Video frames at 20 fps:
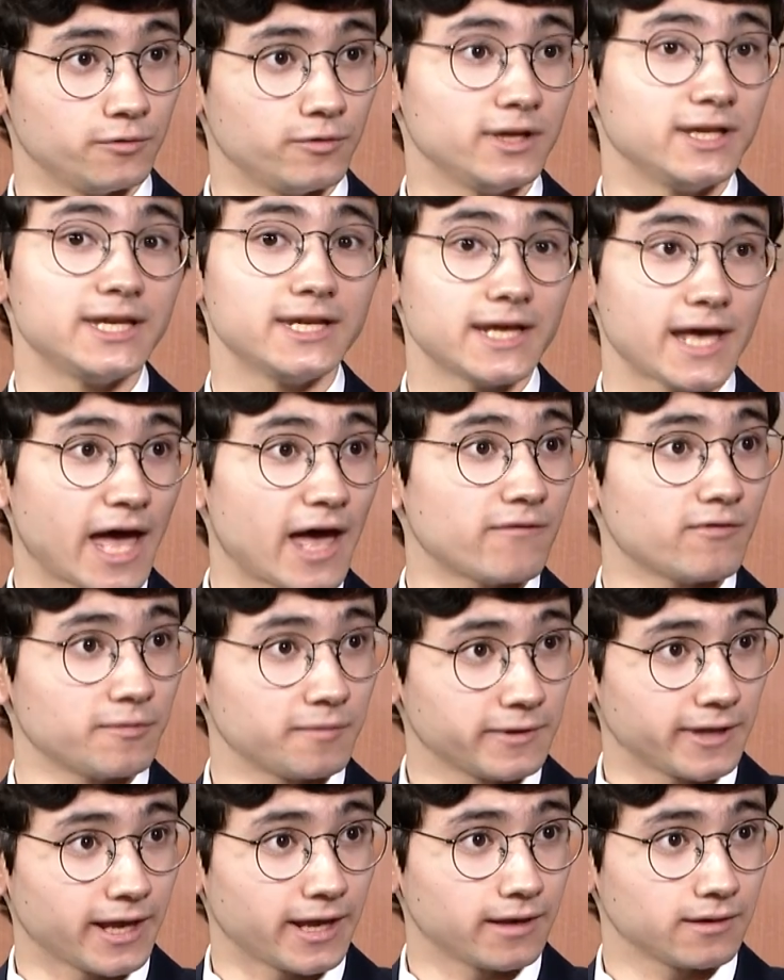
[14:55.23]
We need to have a
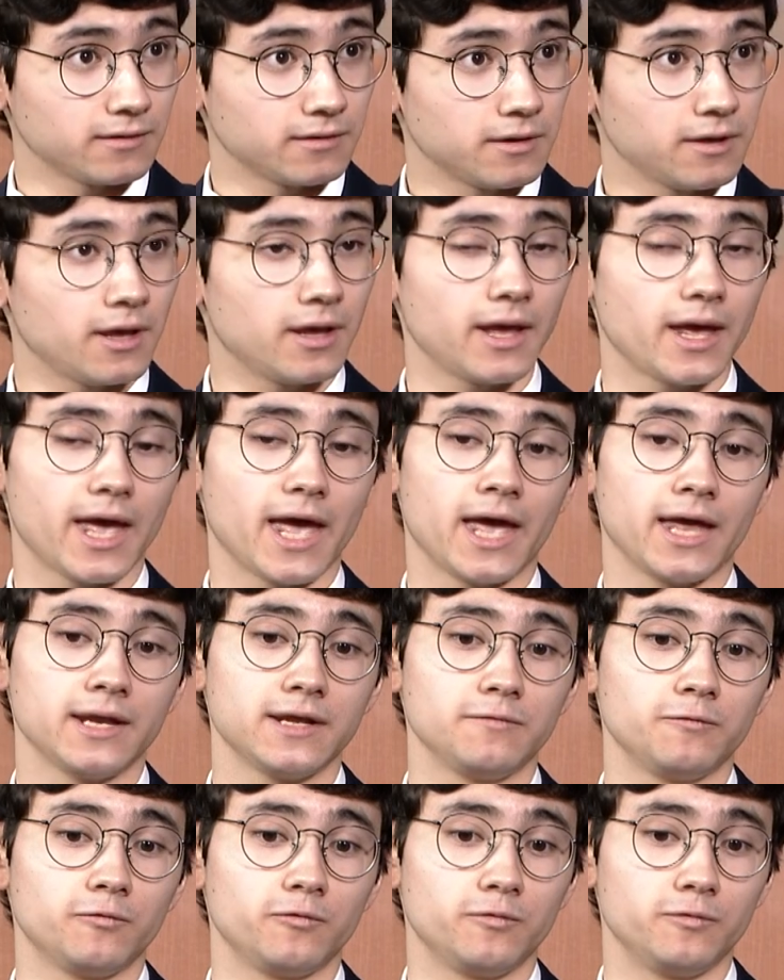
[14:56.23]
plan,
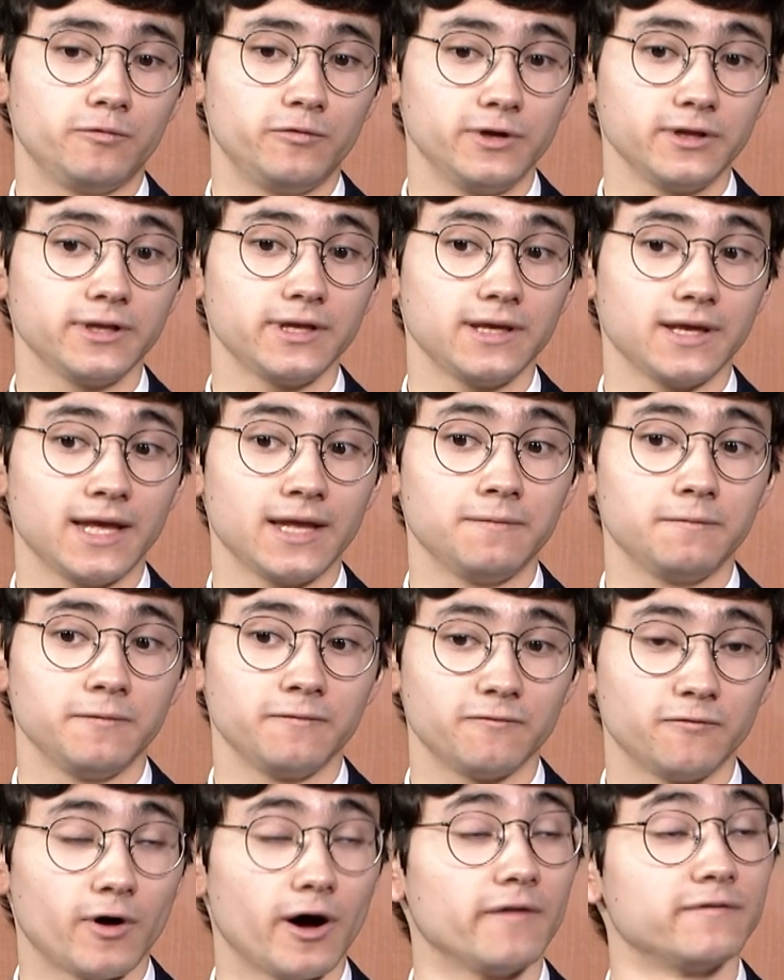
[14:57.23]
and it
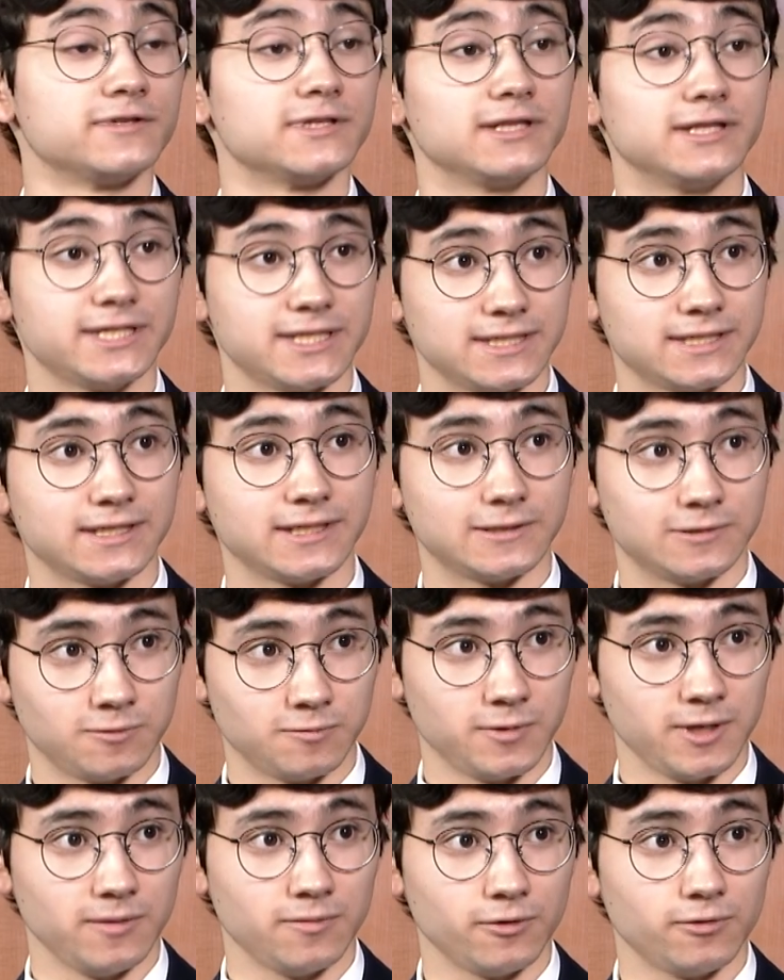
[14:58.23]
involves listening to
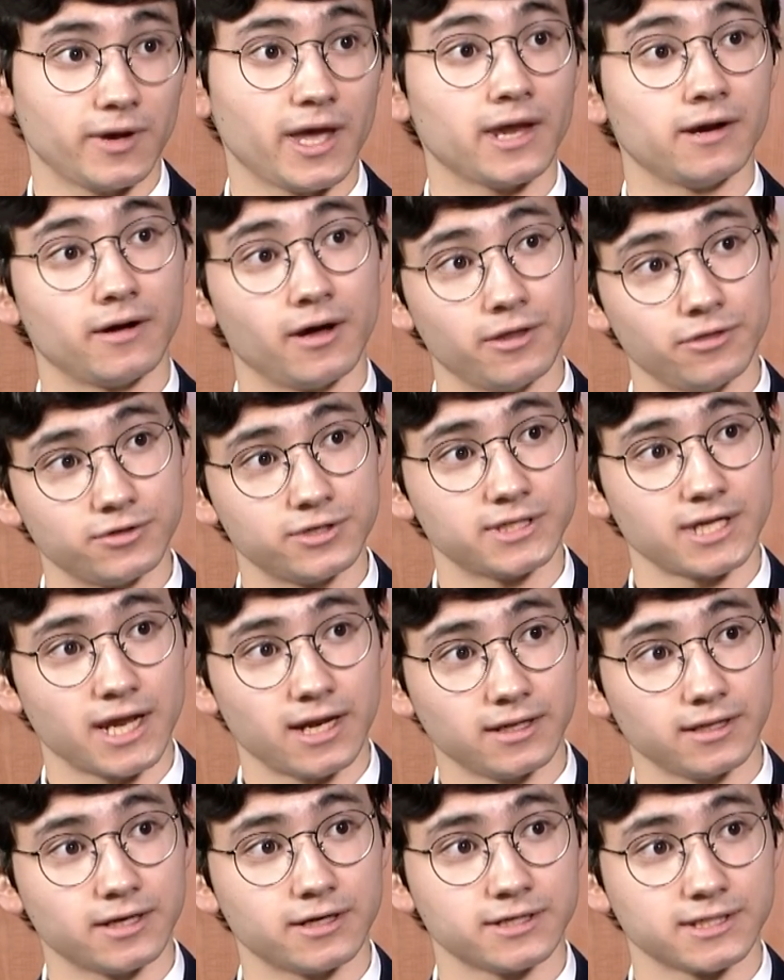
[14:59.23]
people and
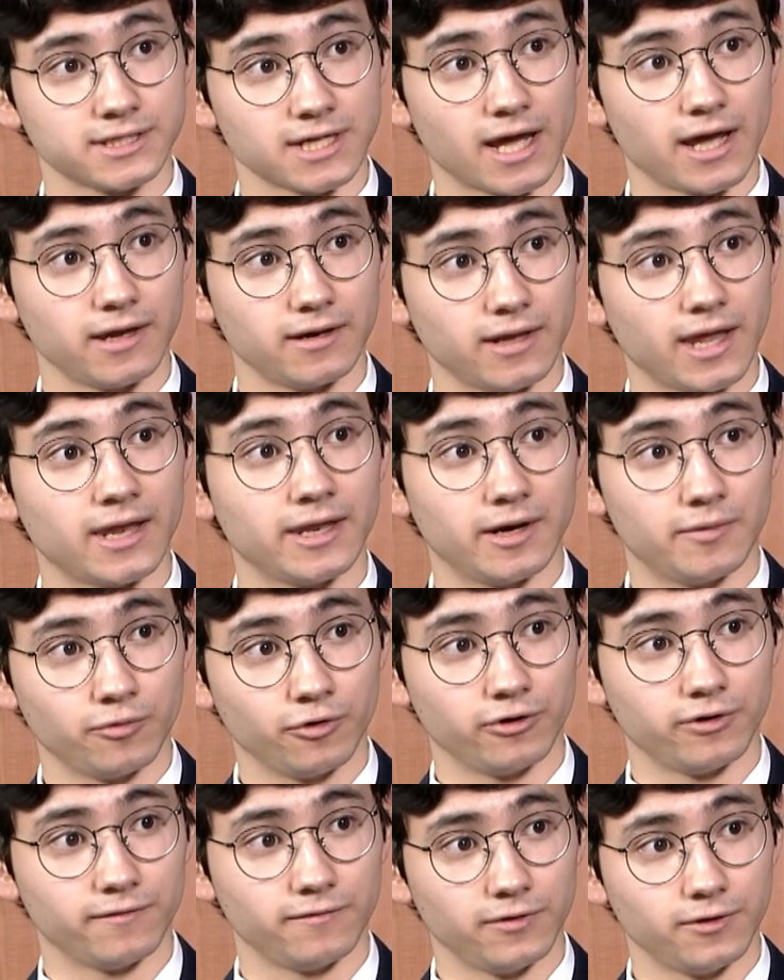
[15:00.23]
understanding their side and their
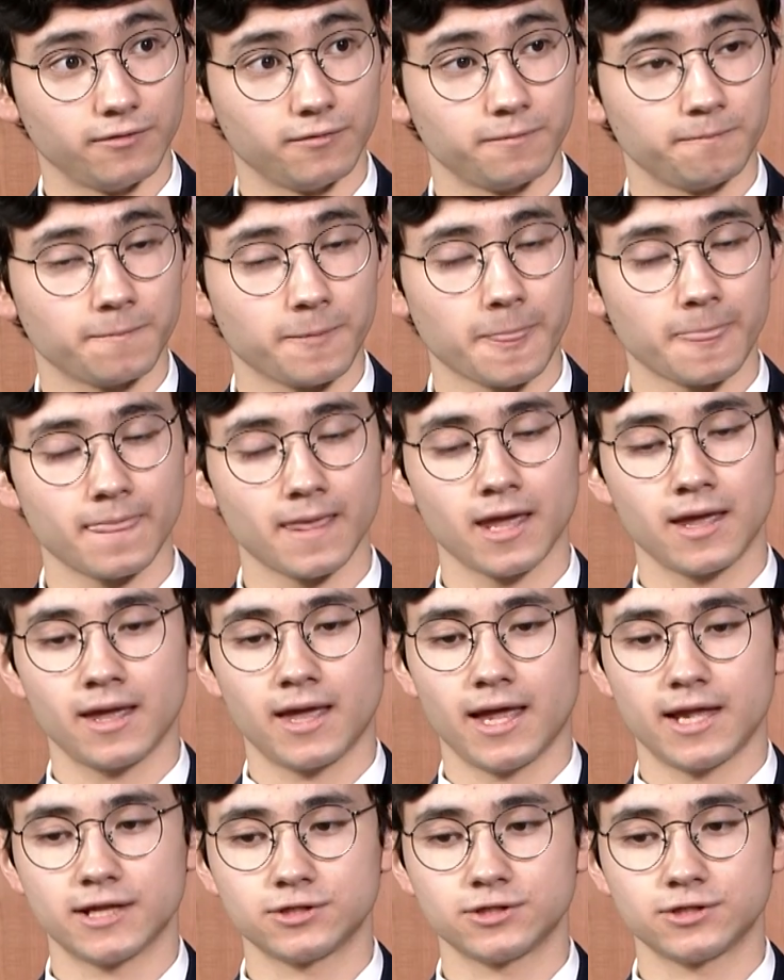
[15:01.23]
point of view. And